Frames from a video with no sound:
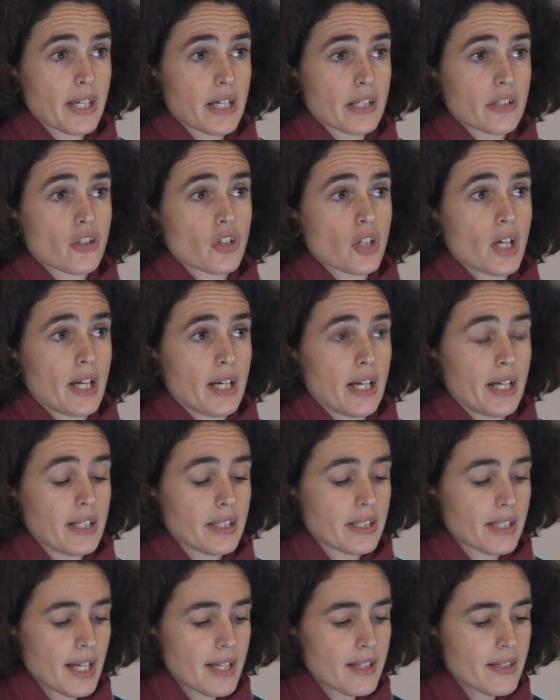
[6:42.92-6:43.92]
such an
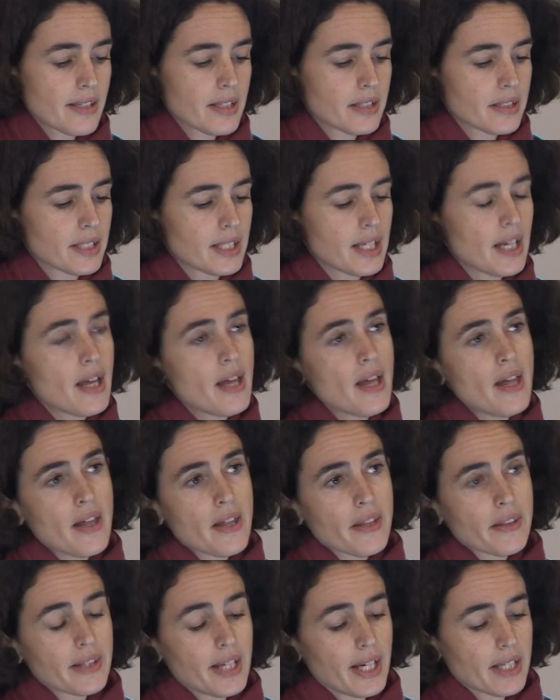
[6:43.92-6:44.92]
intensity
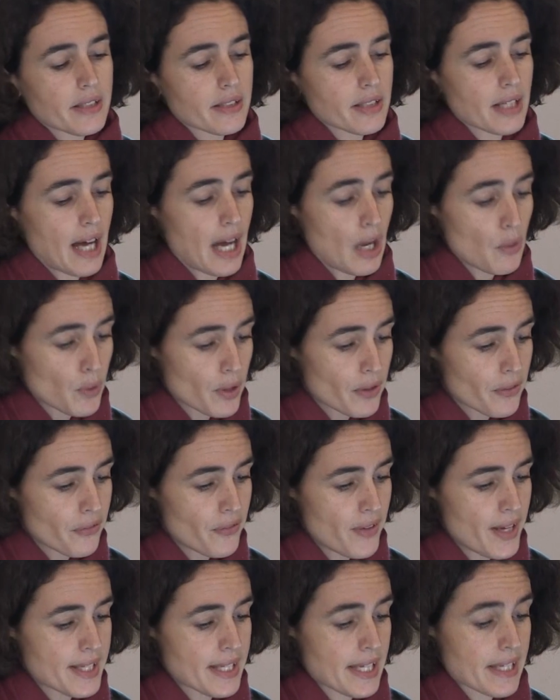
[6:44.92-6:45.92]
that our
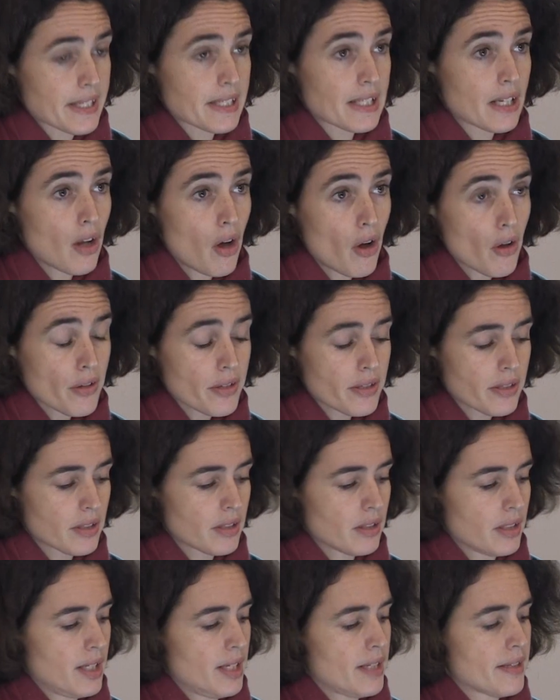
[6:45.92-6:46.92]
face has
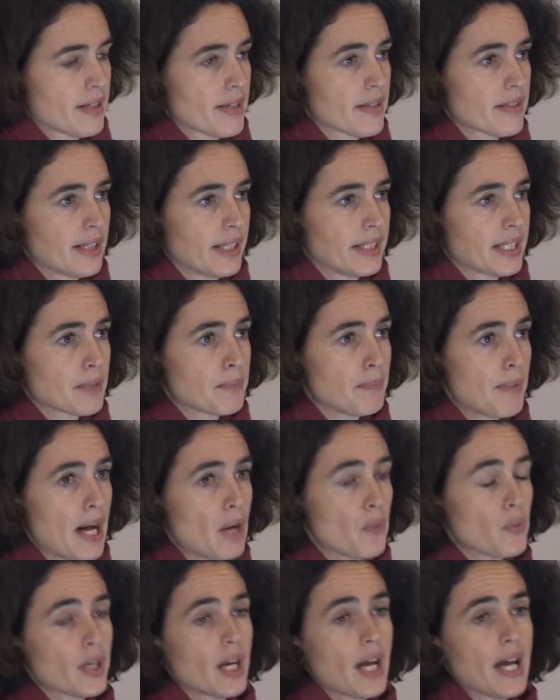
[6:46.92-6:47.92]
lost its aesthetic
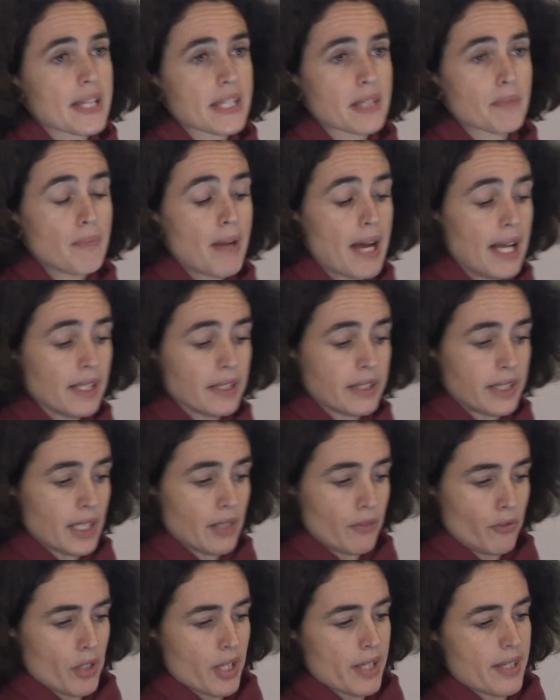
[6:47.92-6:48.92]
power. Hans
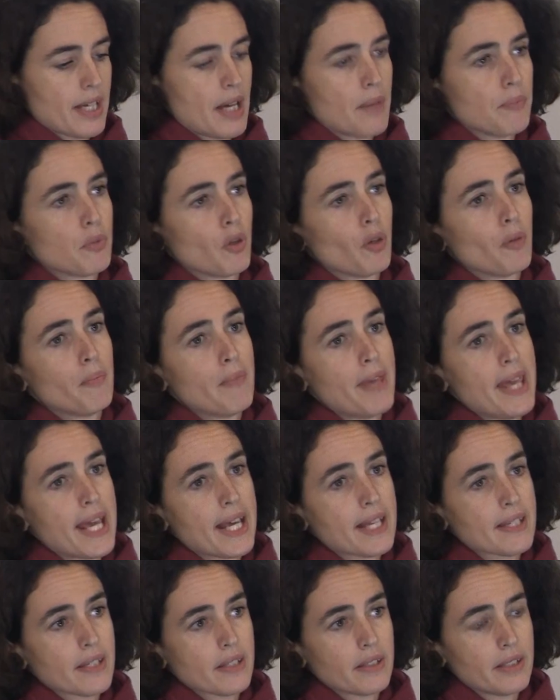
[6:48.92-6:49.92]
Belting, for example,
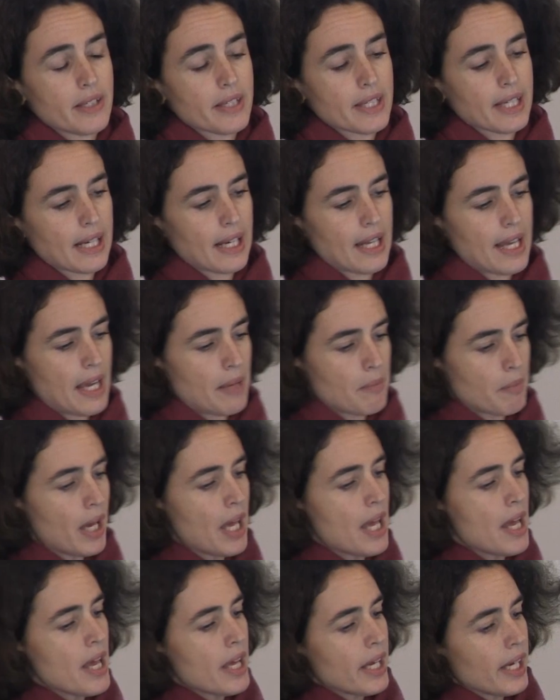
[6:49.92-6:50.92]
makes this claim
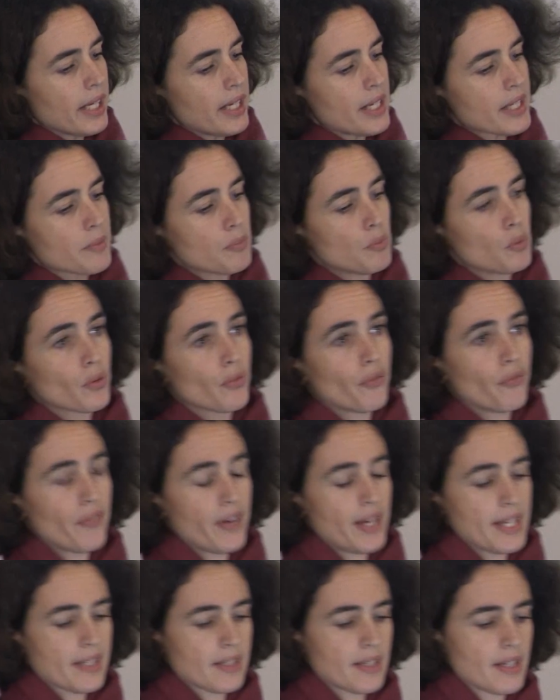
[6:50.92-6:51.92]
in his book
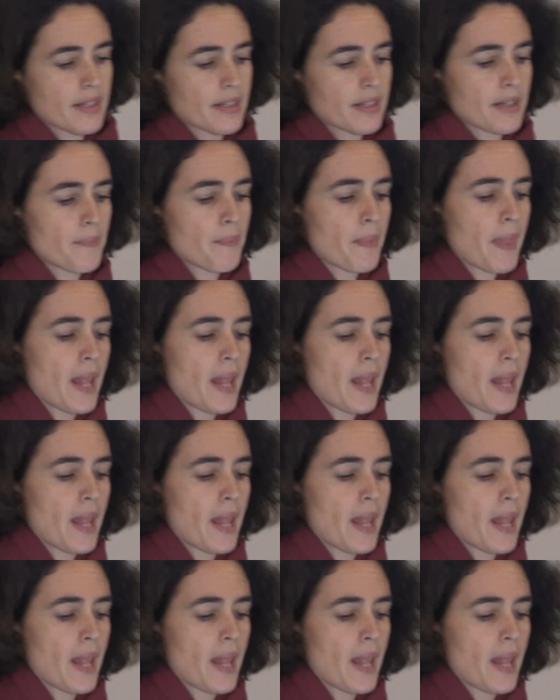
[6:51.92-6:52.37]
Faces.